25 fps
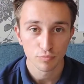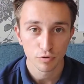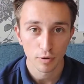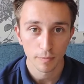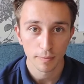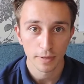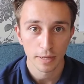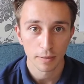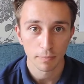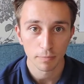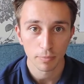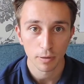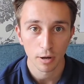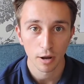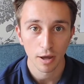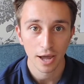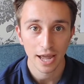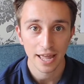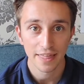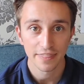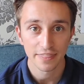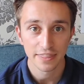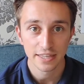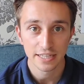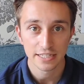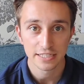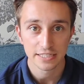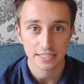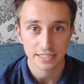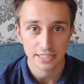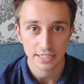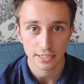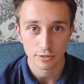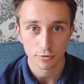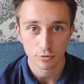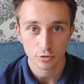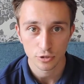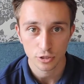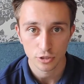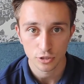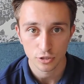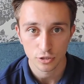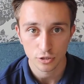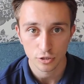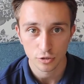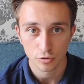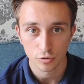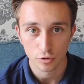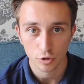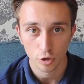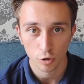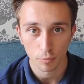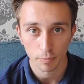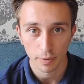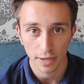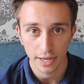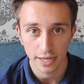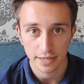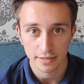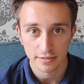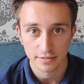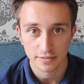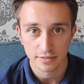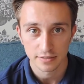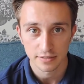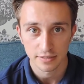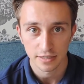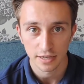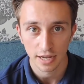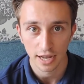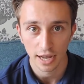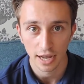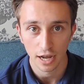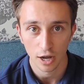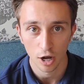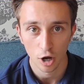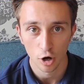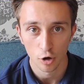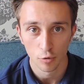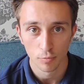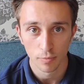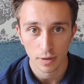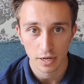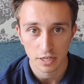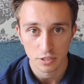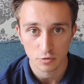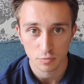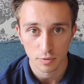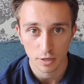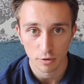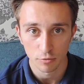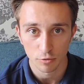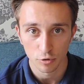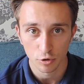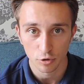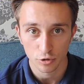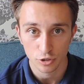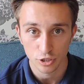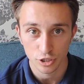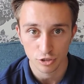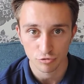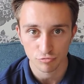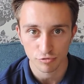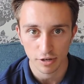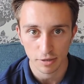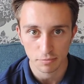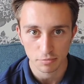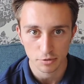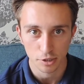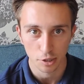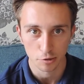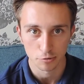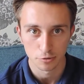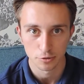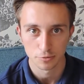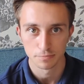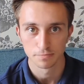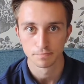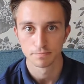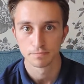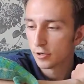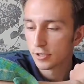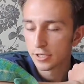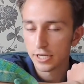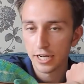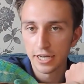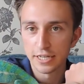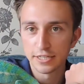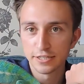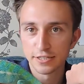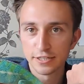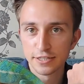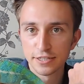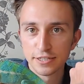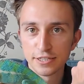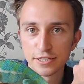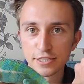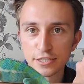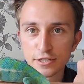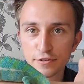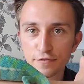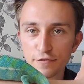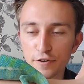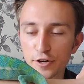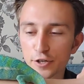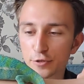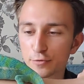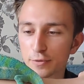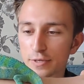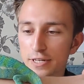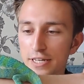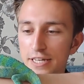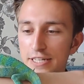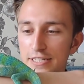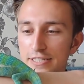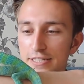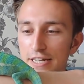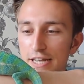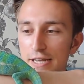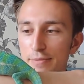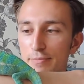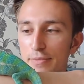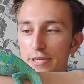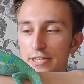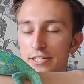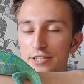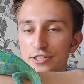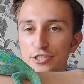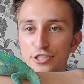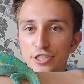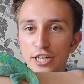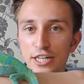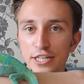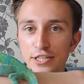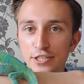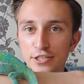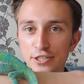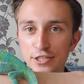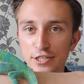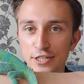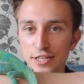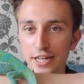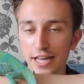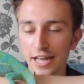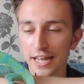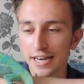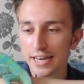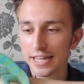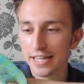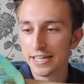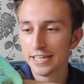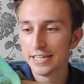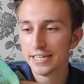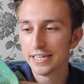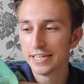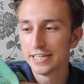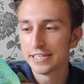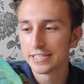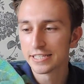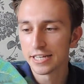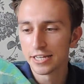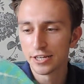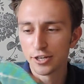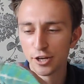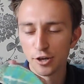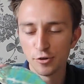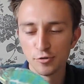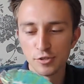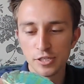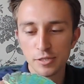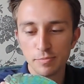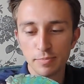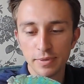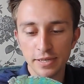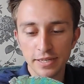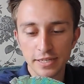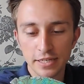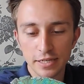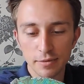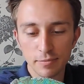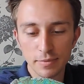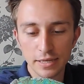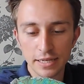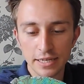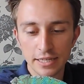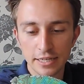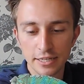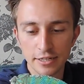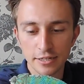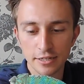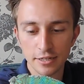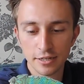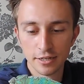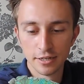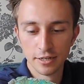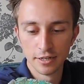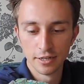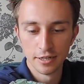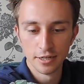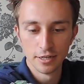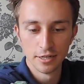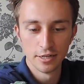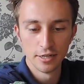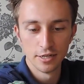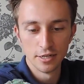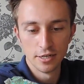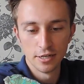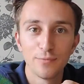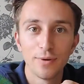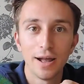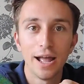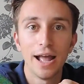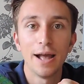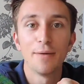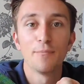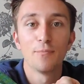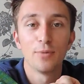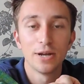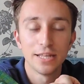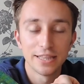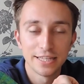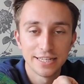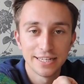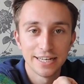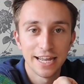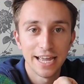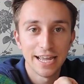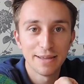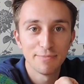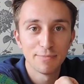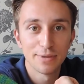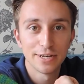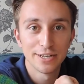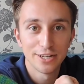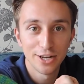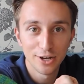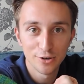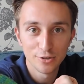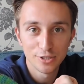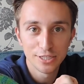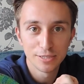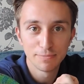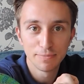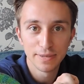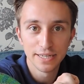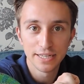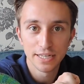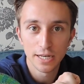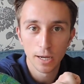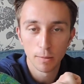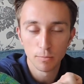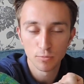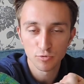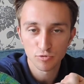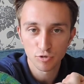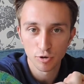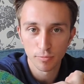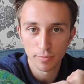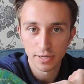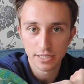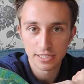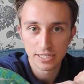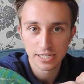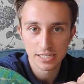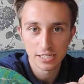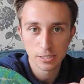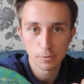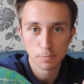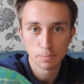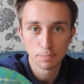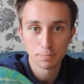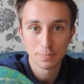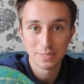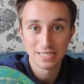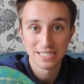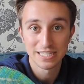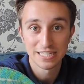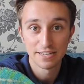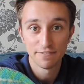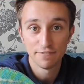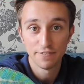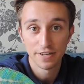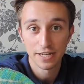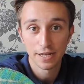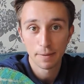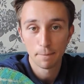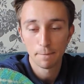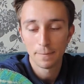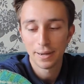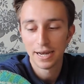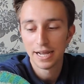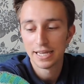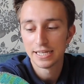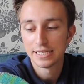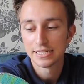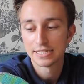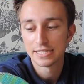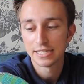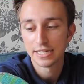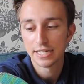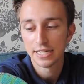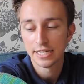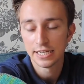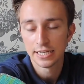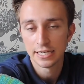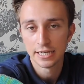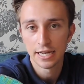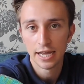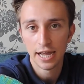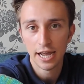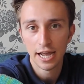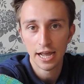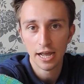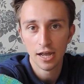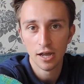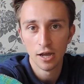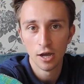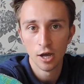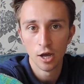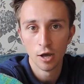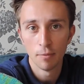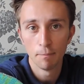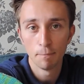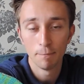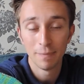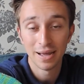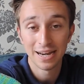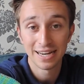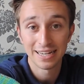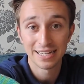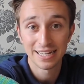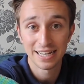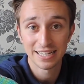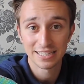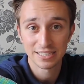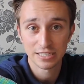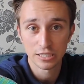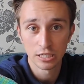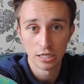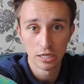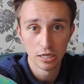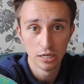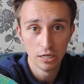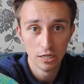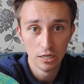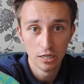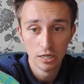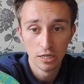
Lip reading: can probably apply these skills to your pets at home as well, not just reptiles. Okay, so this is the first one. His name is Jensen and he is a Nosey Bee Chameleon. And where the name Nosey Bee comes from is a specific place in Madagascar.